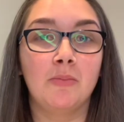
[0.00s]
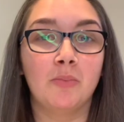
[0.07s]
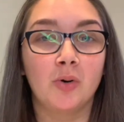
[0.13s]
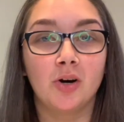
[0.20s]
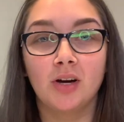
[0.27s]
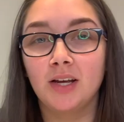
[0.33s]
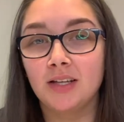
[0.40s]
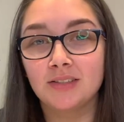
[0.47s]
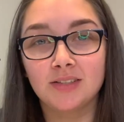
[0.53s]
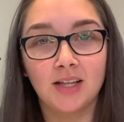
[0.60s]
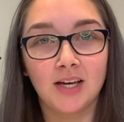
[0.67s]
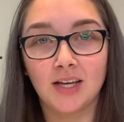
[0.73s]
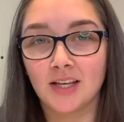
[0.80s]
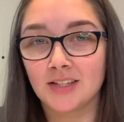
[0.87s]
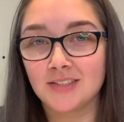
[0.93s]
but it's
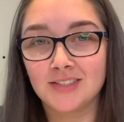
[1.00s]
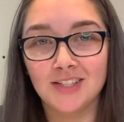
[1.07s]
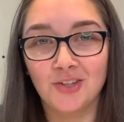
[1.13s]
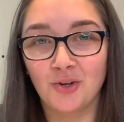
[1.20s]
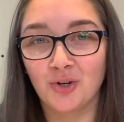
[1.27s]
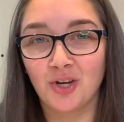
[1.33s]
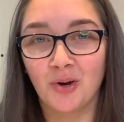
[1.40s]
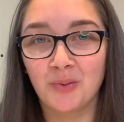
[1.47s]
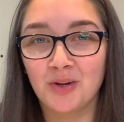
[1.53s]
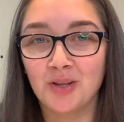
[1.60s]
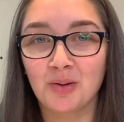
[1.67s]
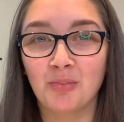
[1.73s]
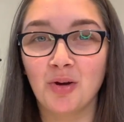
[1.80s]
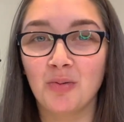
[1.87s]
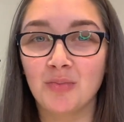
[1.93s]
like still ongoing at
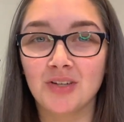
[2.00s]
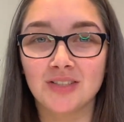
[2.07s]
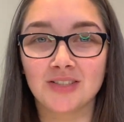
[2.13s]
the moment.